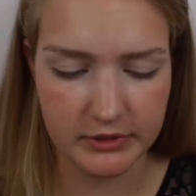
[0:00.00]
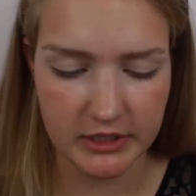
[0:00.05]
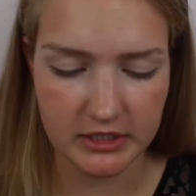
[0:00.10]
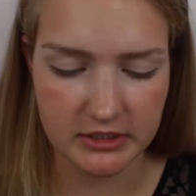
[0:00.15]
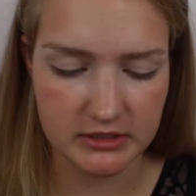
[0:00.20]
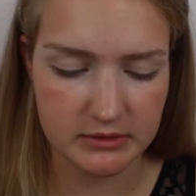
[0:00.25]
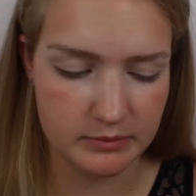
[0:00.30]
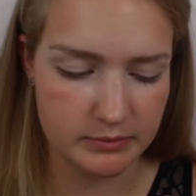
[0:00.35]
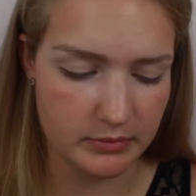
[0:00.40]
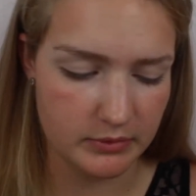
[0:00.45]

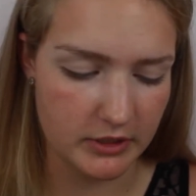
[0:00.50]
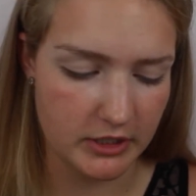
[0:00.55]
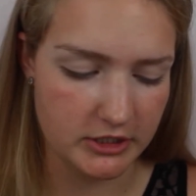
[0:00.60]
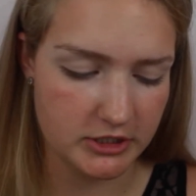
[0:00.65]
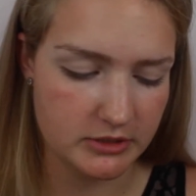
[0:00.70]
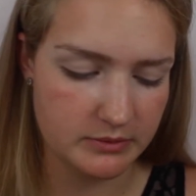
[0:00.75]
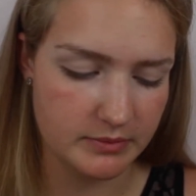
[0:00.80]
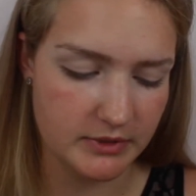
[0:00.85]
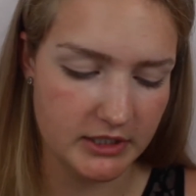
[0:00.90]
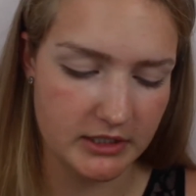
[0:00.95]
blush
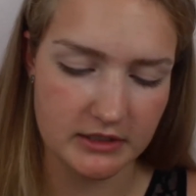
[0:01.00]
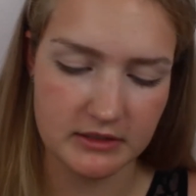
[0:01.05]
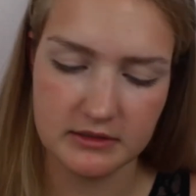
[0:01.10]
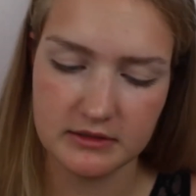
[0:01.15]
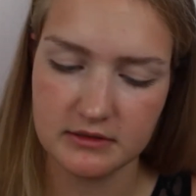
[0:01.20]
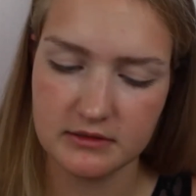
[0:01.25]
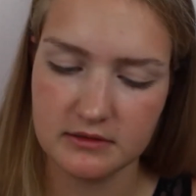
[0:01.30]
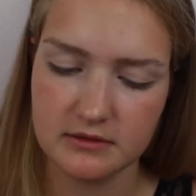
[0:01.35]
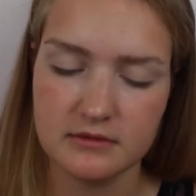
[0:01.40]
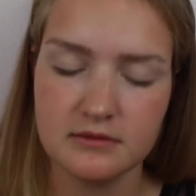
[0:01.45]
brush
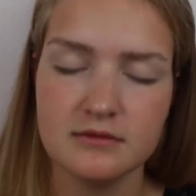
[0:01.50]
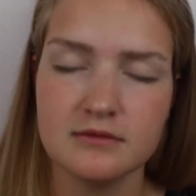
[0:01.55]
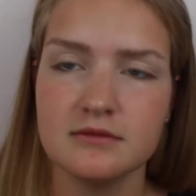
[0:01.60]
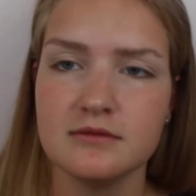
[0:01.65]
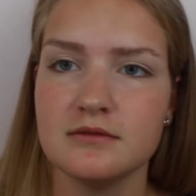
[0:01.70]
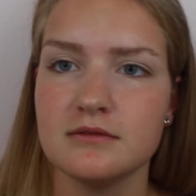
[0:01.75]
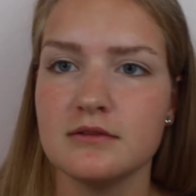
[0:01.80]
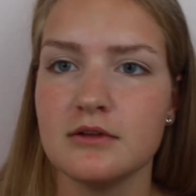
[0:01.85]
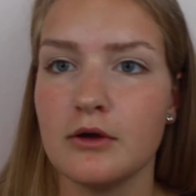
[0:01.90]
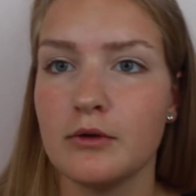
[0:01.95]
because
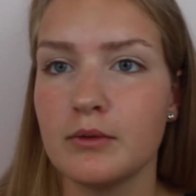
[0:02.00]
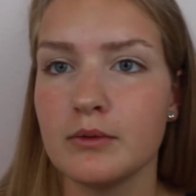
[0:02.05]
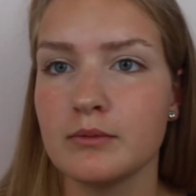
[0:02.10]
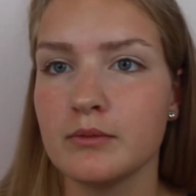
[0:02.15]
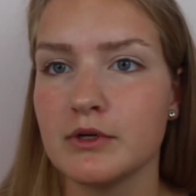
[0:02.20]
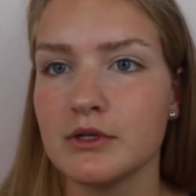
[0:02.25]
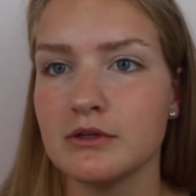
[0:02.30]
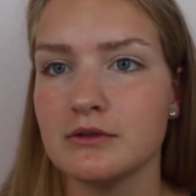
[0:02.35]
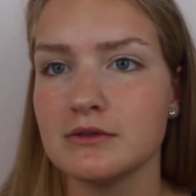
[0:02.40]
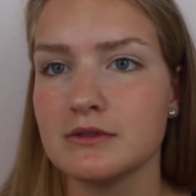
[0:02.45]
no one
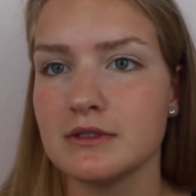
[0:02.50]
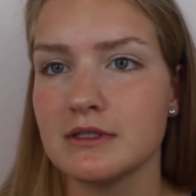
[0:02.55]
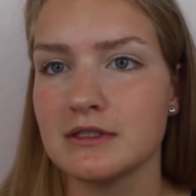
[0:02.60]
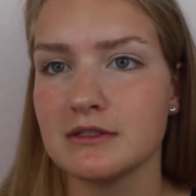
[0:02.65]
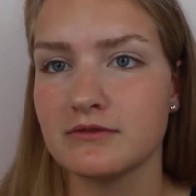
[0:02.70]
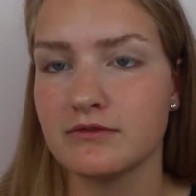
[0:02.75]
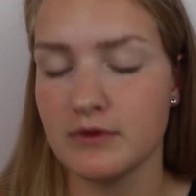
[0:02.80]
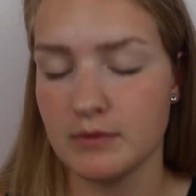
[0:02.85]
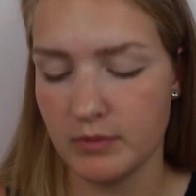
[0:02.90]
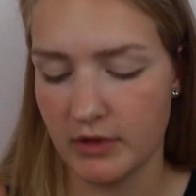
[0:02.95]
would use
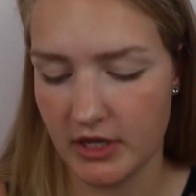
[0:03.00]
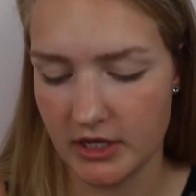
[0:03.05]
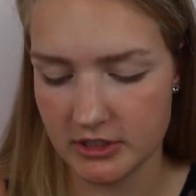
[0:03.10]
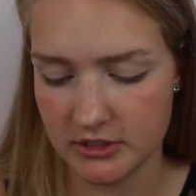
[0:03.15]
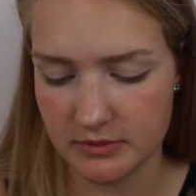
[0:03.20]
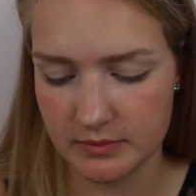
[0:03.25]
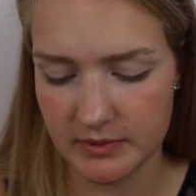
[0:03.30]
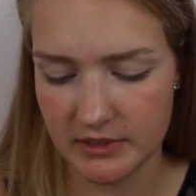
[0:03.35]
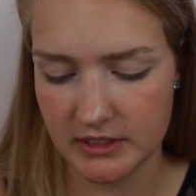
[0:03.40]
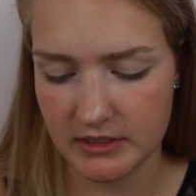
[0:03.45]
this for
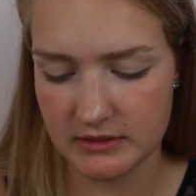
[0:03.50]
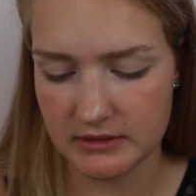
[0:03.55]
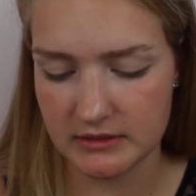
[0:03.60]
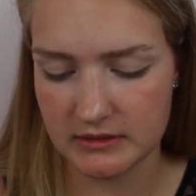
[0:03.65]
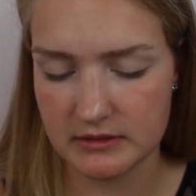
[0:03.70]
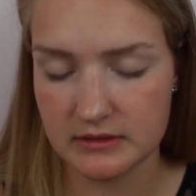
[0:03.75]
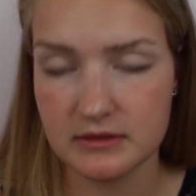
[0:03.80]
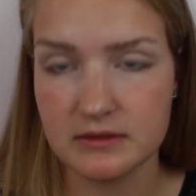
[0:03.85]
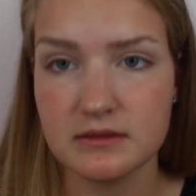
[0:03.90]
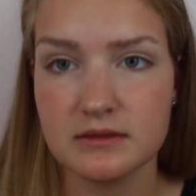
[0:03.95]
blush because
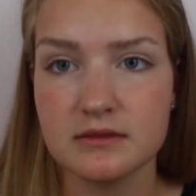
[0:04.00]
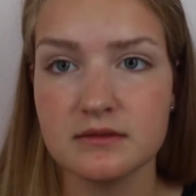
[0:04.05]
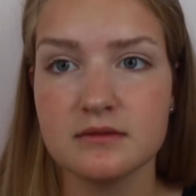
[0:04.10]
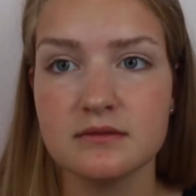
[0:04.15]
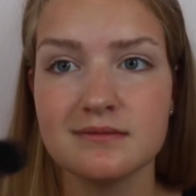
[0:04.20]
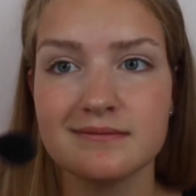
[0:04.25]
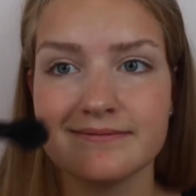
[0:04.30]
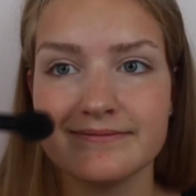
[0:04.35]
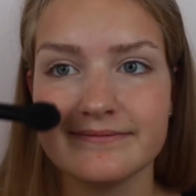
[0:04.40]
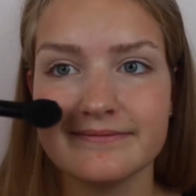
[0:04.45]
it's
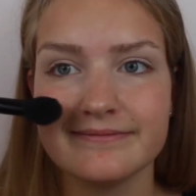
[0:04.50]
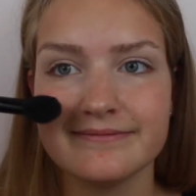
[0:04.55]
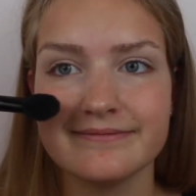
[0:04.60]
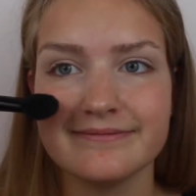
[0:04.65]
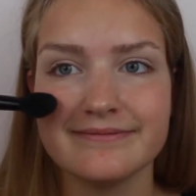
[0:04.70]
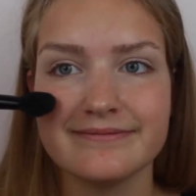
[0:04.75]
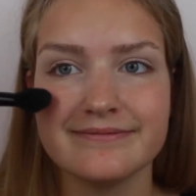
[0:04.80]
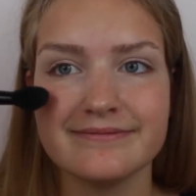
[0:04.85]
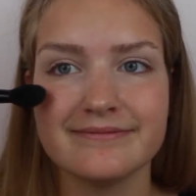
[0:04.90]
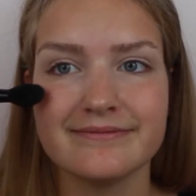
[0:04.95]

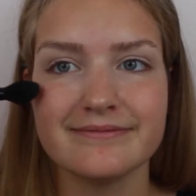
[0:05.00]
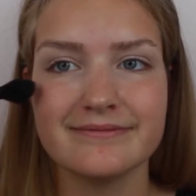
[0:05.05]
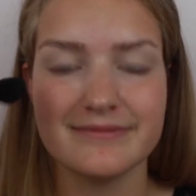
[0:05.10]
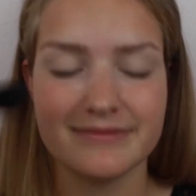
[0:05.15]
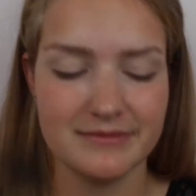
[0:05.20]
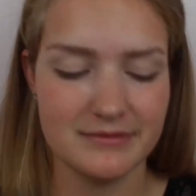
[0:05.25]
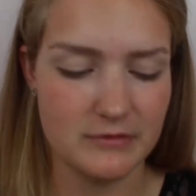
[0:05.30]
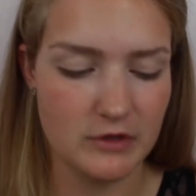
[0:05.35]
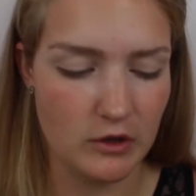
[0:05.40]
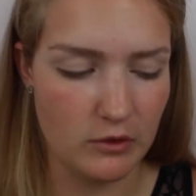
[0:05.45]

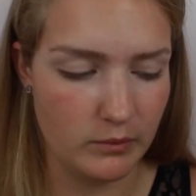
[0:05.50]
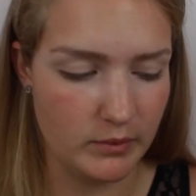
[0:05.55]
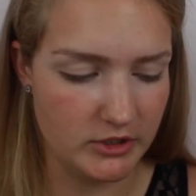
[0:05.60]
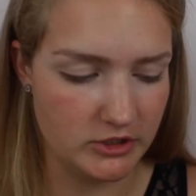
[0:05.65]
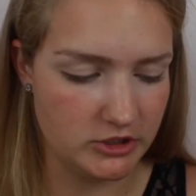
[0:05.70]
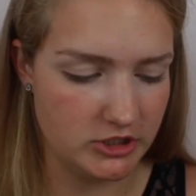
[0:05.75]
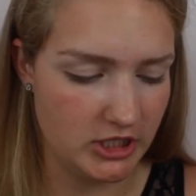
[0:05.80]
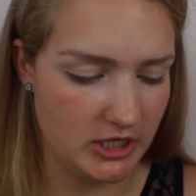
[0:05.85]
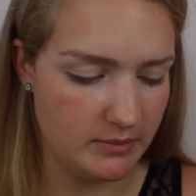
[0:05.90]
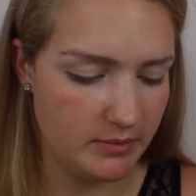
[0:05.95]
a
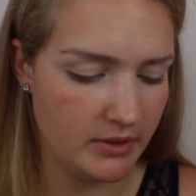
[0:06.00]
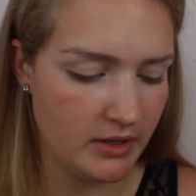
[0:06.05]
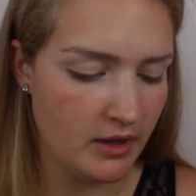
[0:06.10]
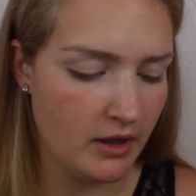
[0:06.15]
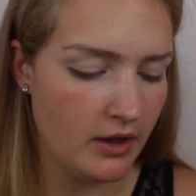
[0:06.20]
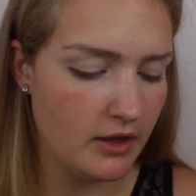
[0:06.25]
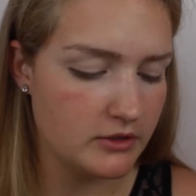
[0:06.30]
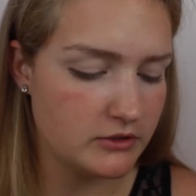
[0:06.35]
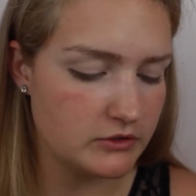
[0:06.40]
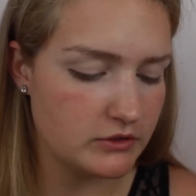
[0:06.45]
weird shape.
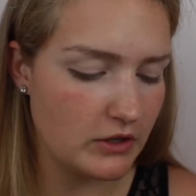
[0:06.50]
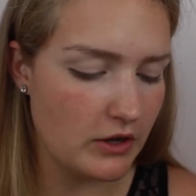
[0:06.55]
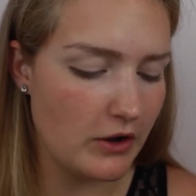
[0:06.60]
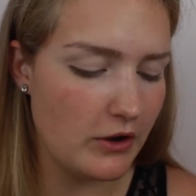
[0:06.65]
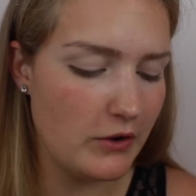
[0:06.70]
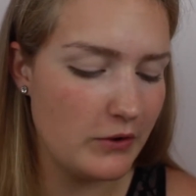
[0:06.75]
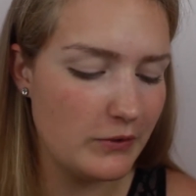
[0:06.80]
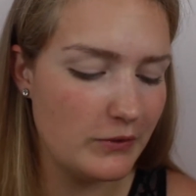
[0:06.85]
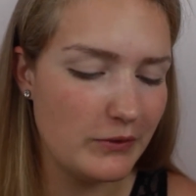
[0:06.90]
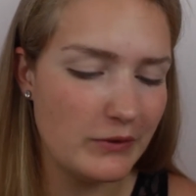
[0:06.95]
So
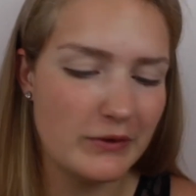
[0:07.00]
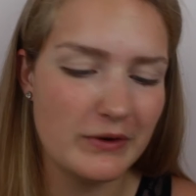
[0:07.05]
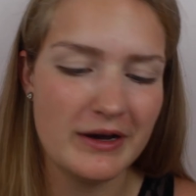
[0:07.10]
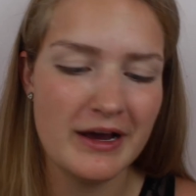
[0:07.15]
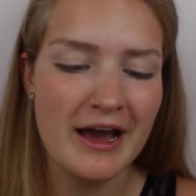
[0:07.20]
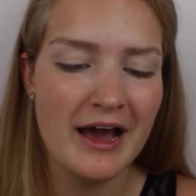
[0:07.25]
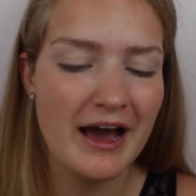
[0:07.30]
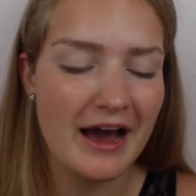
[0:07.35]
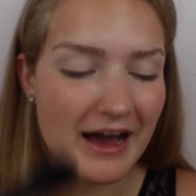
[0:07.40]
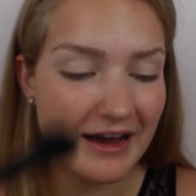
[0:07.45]

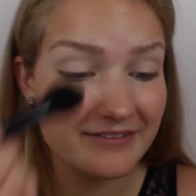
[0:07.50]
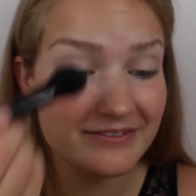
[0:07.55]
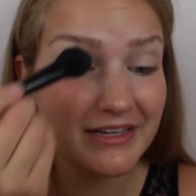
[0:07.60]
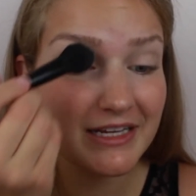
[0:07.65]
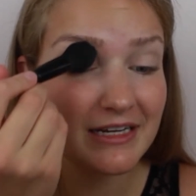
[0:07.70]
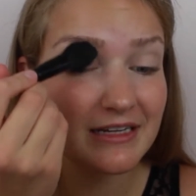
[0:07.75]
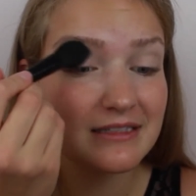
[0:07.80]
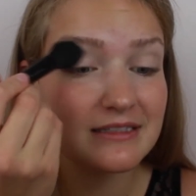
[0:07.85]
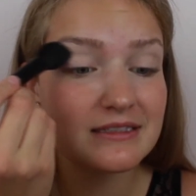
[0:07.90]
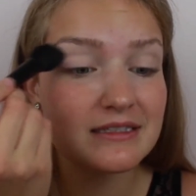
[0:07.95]
I'm
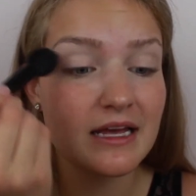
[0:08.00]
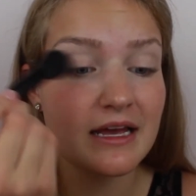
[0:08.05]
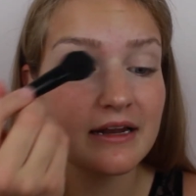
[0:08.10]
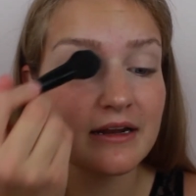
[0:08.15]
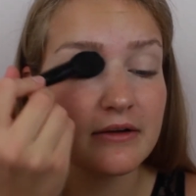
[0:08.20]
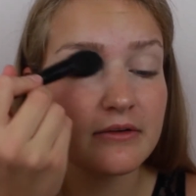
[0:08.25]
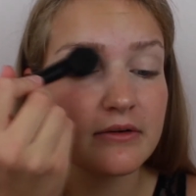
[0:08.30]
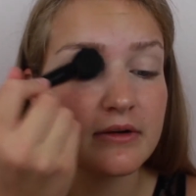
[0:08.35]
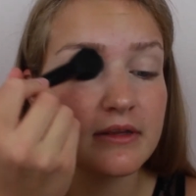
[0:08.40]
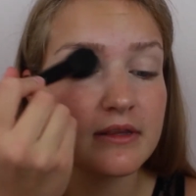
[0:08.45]
gonna set
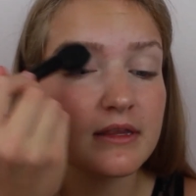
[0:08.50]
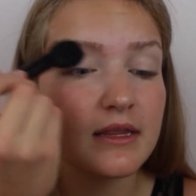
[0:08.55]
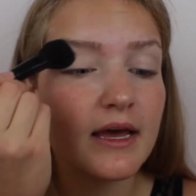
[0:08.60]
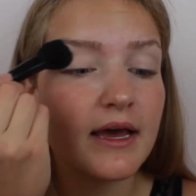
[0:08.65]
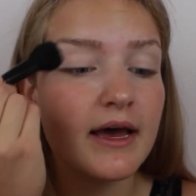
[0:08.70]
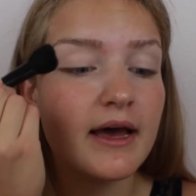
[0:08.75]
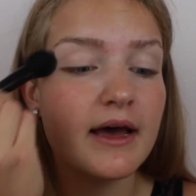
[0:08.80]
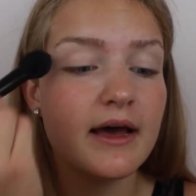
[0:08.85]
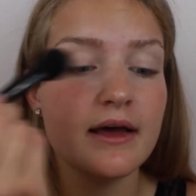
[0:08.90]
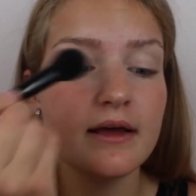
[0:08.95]
it with
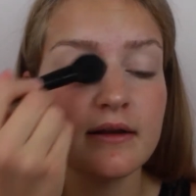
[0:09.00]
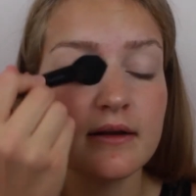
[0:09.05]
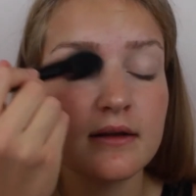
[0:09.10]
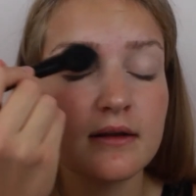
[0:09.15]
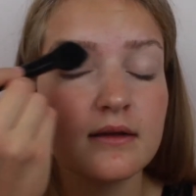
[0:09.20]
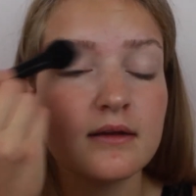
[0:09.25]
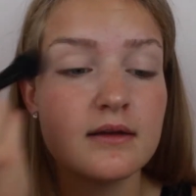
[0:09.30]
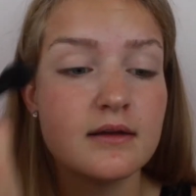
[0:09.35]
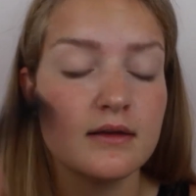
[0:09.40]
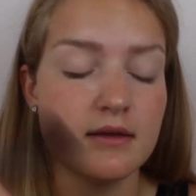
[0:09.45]
that,
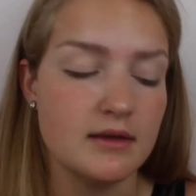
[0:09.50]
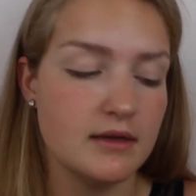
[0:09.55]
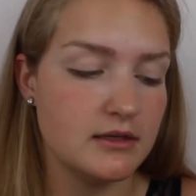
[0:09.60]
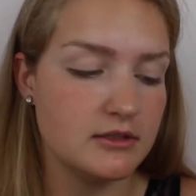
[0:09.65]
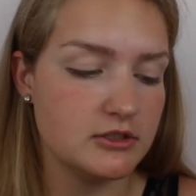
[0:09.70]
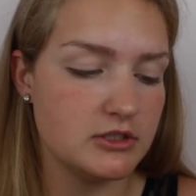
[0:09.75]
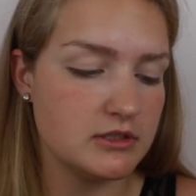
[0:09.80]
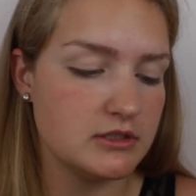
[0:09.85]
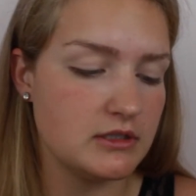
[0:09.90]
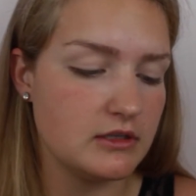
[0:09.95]

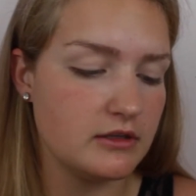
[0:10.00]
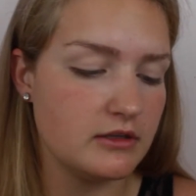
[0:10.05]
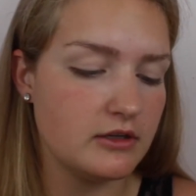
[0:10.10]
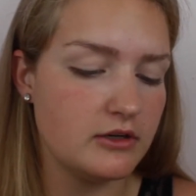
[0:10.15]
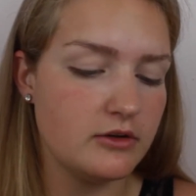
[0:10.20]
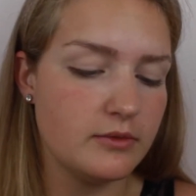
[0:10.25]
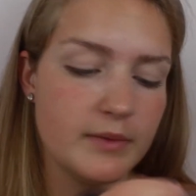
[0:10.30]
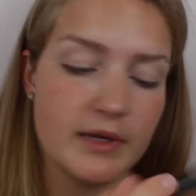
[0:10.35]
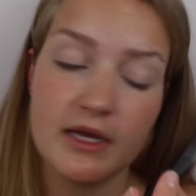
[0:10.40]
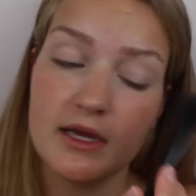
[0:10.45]
just a
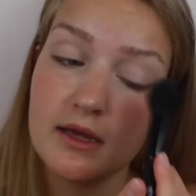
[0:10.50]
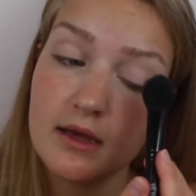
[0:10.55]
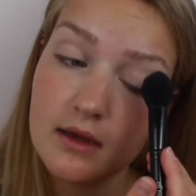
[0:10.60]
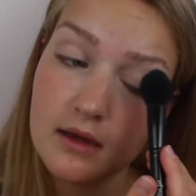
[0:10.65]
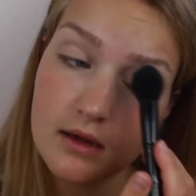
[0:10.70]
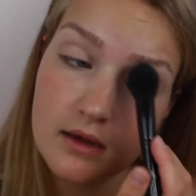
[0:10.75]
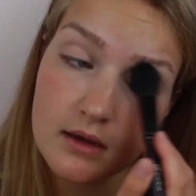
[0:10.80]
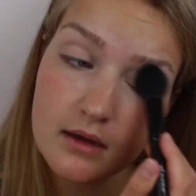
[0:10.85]
little bit.